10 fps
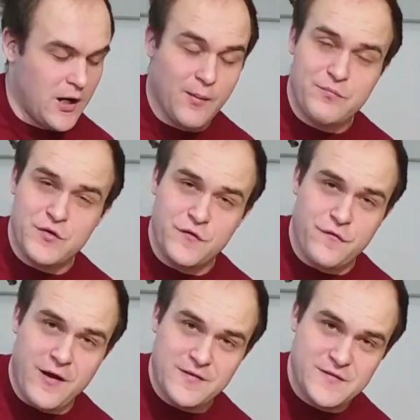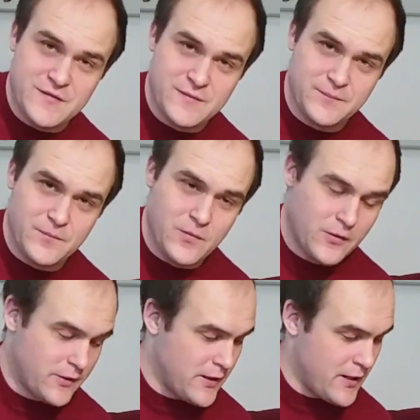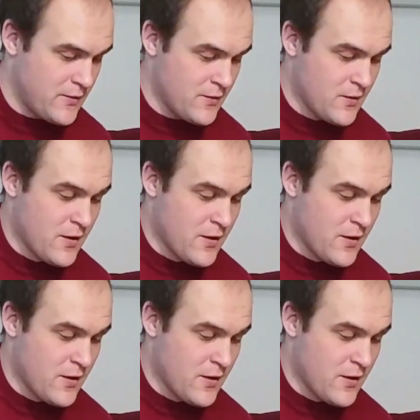up 2 frets, okay?